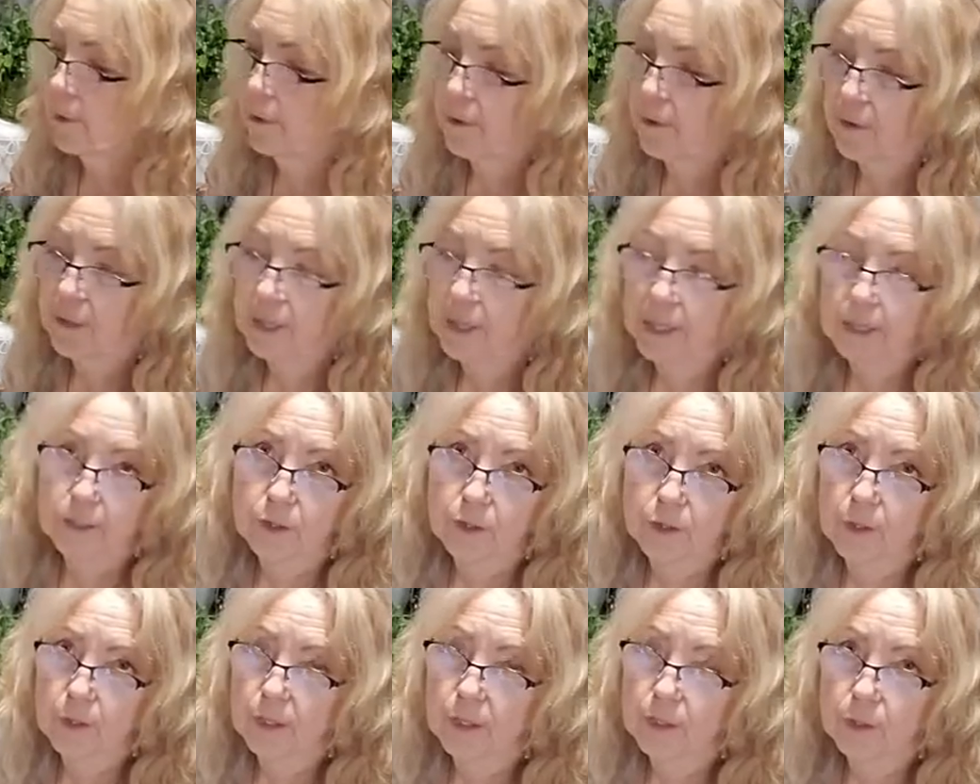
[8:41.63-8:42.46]
of the things
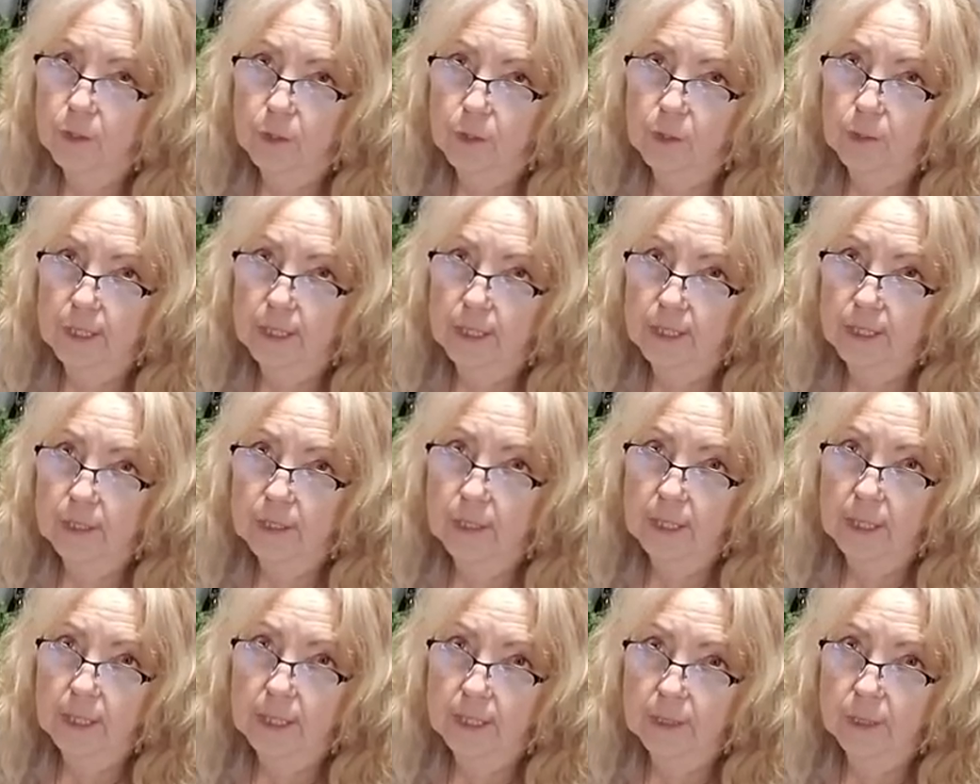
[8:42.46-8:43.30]
you can do is
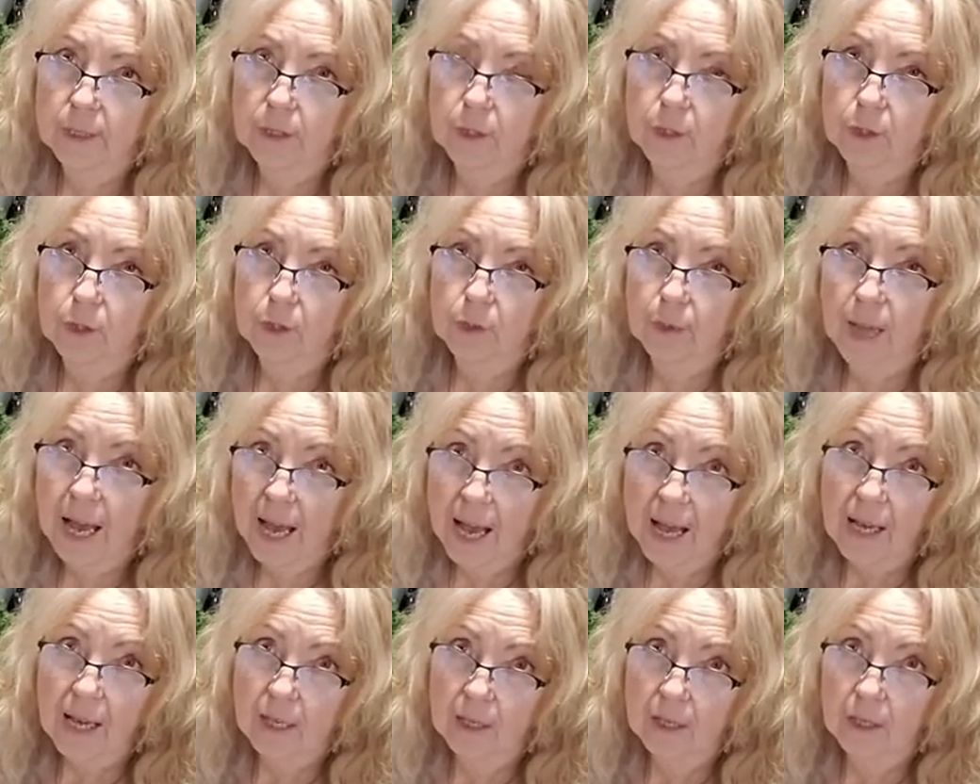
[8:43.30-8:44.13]
to
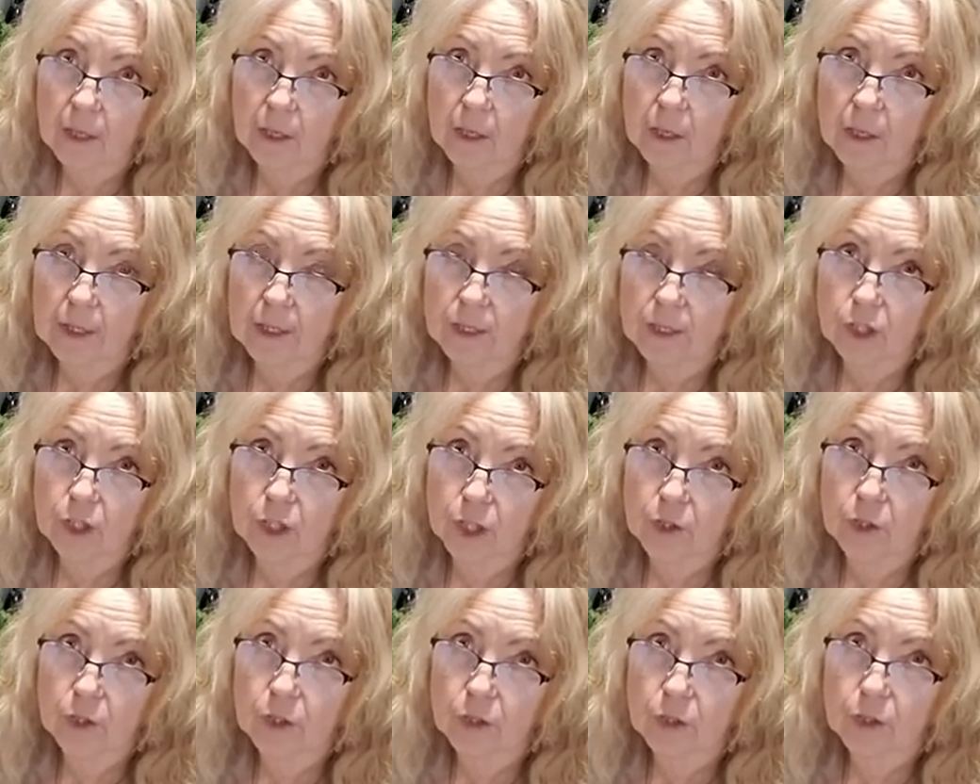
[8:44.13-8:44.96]
add a lot of
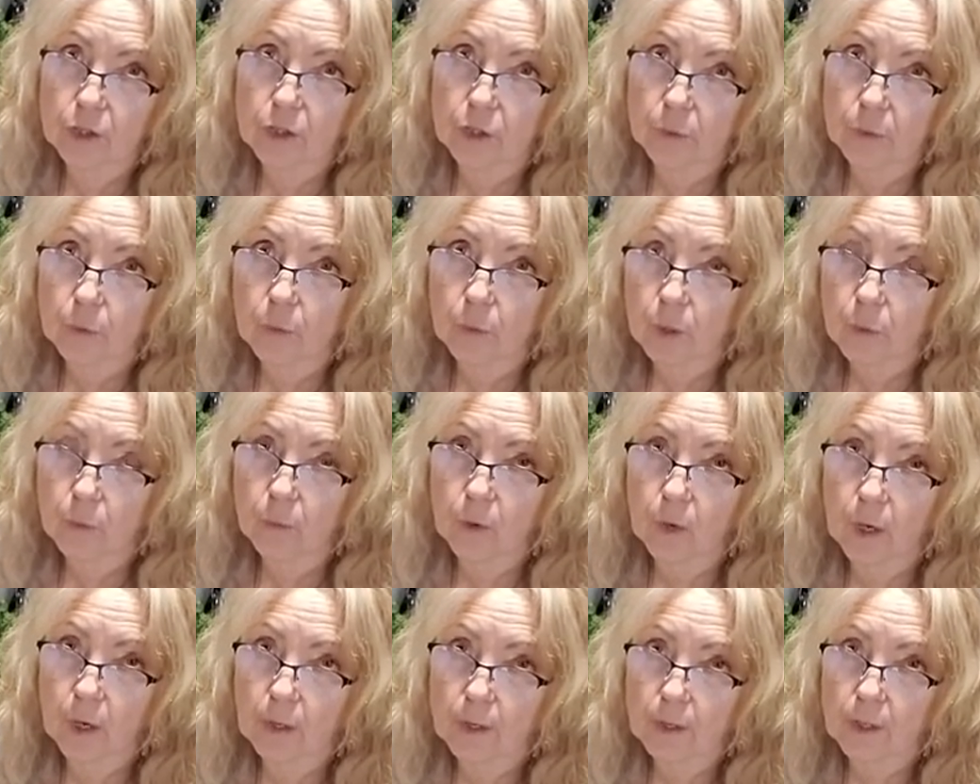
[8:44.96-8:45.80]
ginger to warm
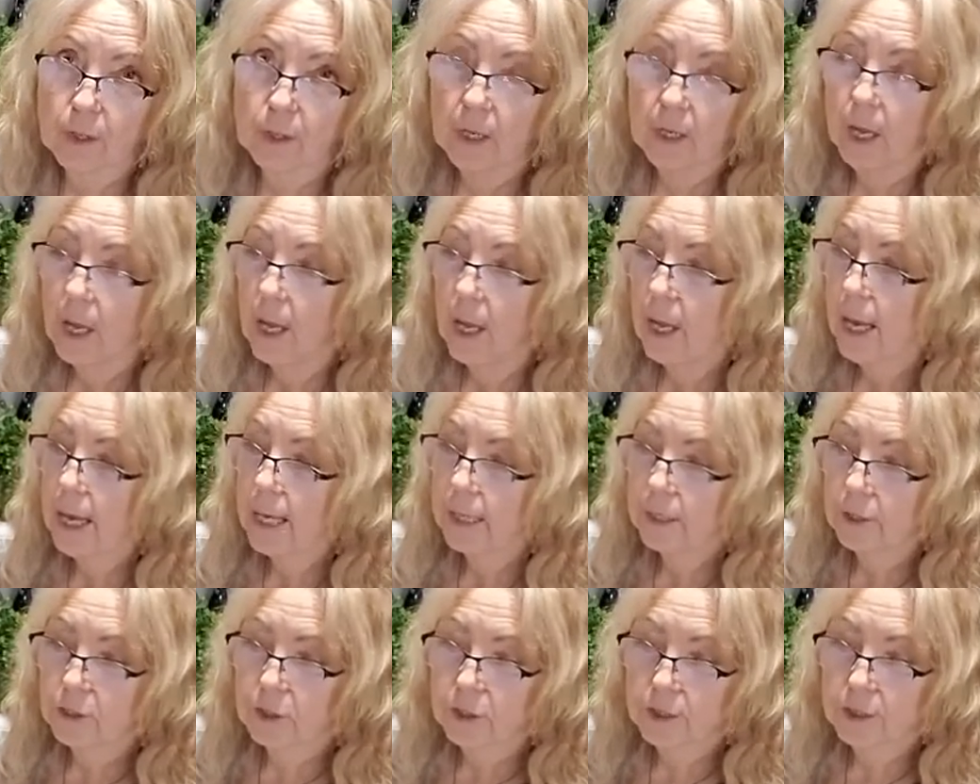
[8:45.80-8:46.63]
water
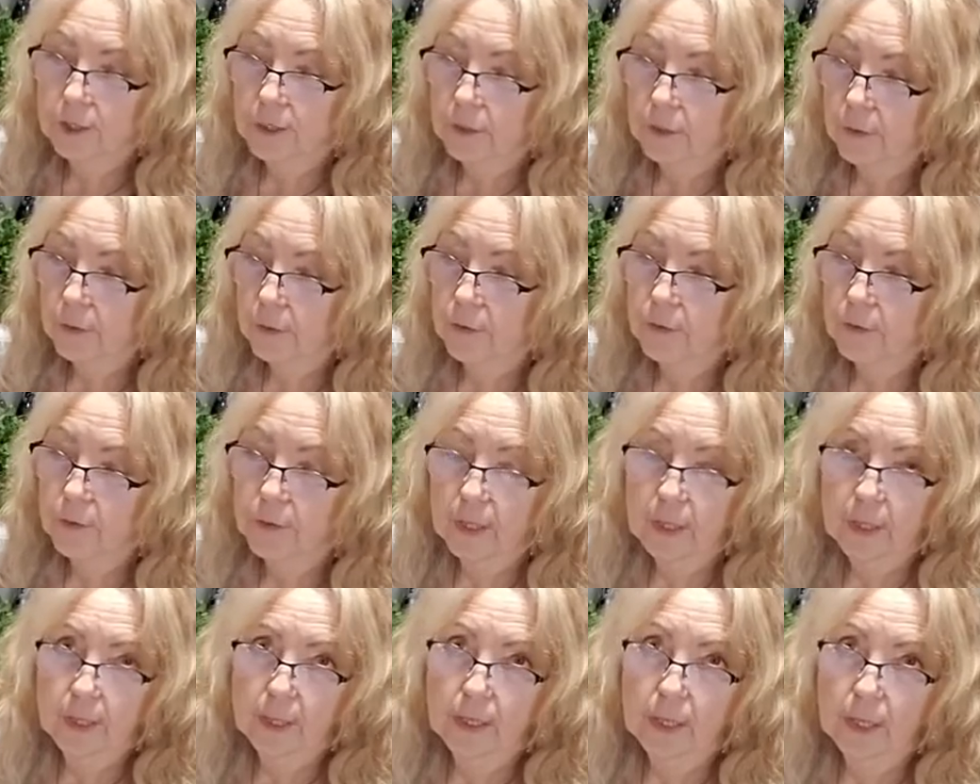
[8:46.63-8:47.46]
and just soak your
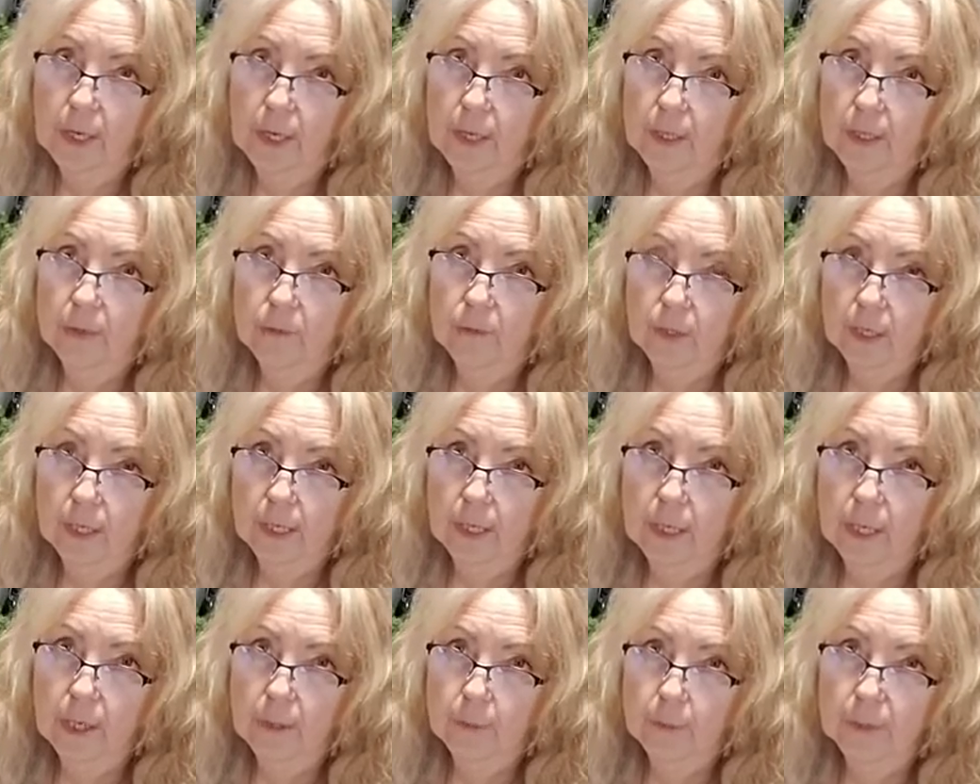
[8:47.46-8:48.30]
feet in that. It really
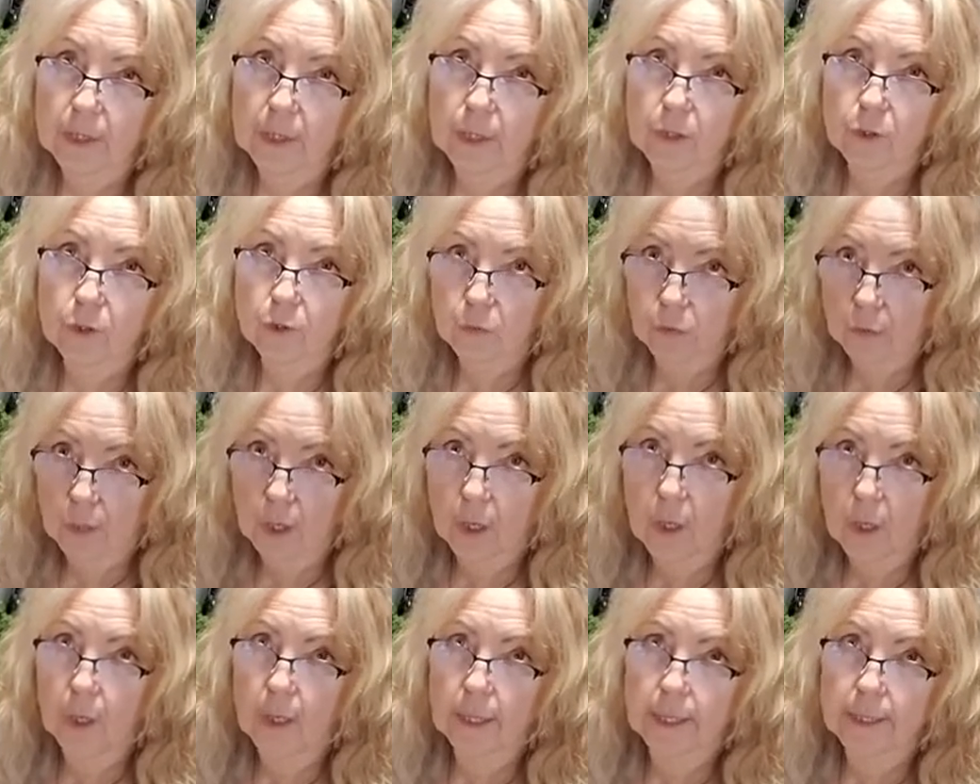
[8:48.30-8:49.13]
helps to
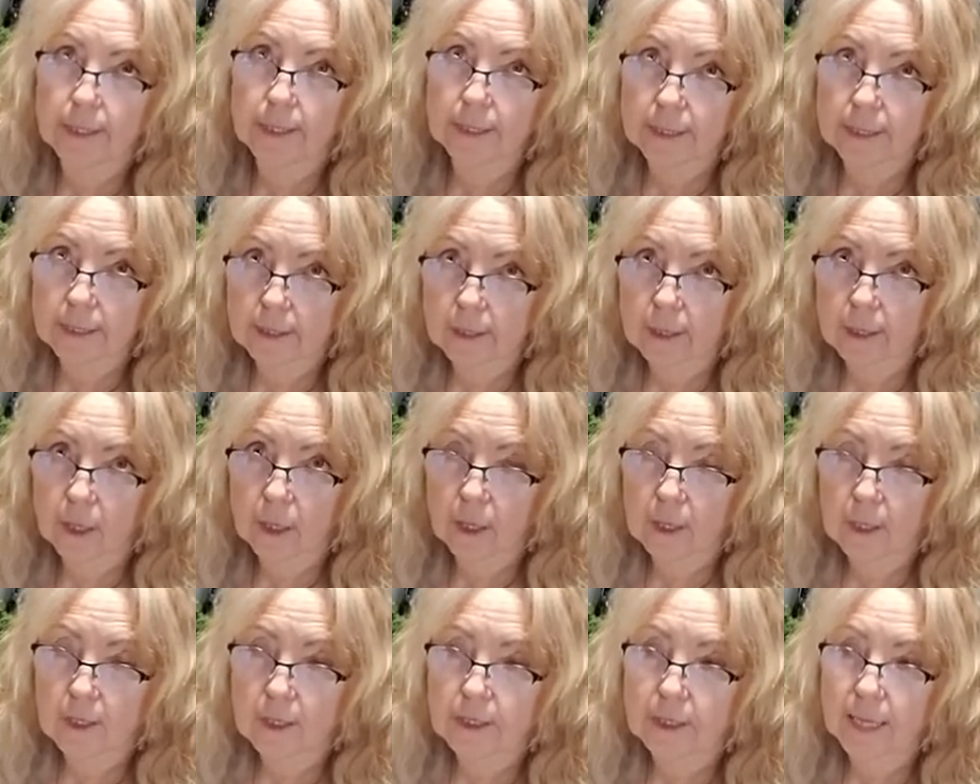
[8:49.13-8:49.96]
draw and
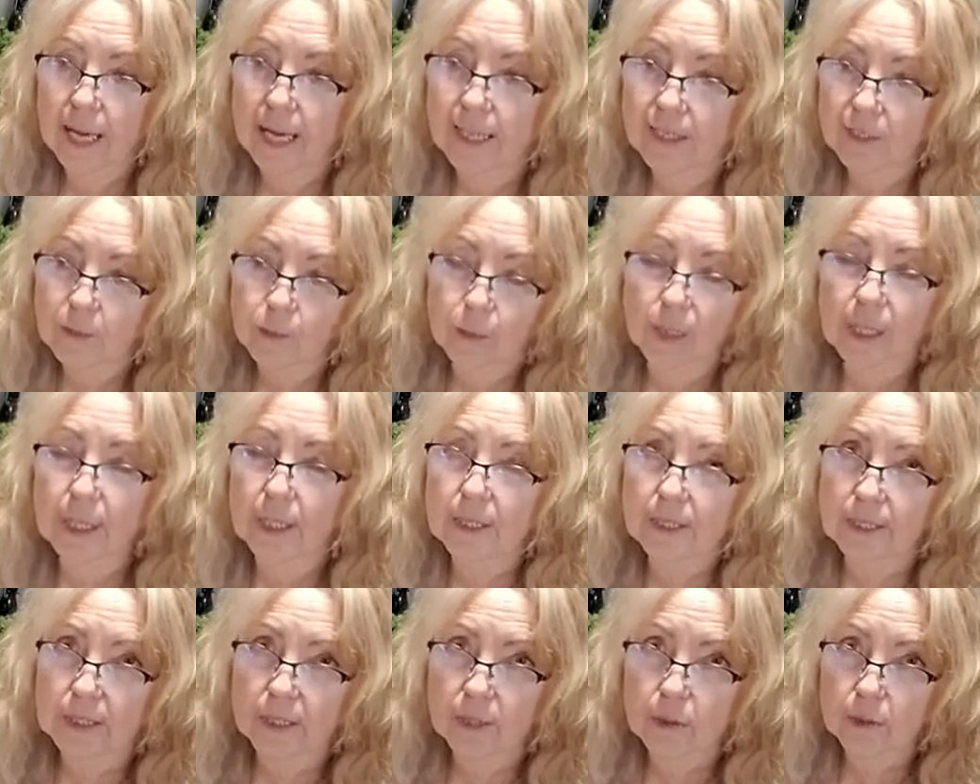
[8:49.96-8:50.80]
detox as well
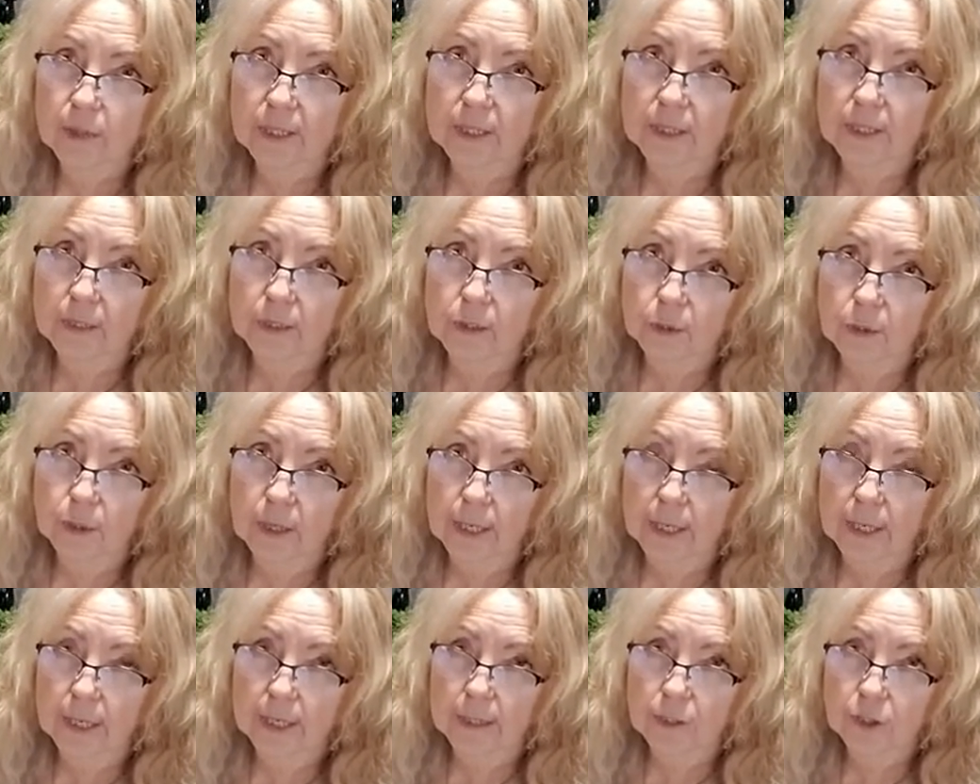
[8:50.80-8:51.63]
as increase the
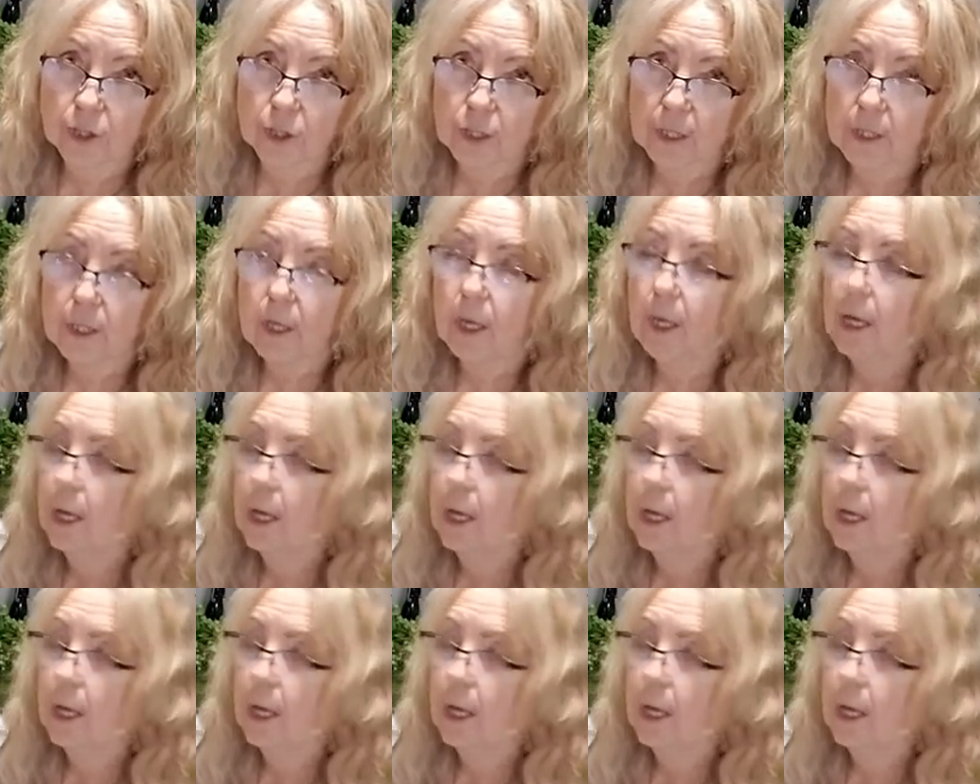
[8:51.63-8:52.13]
circulation.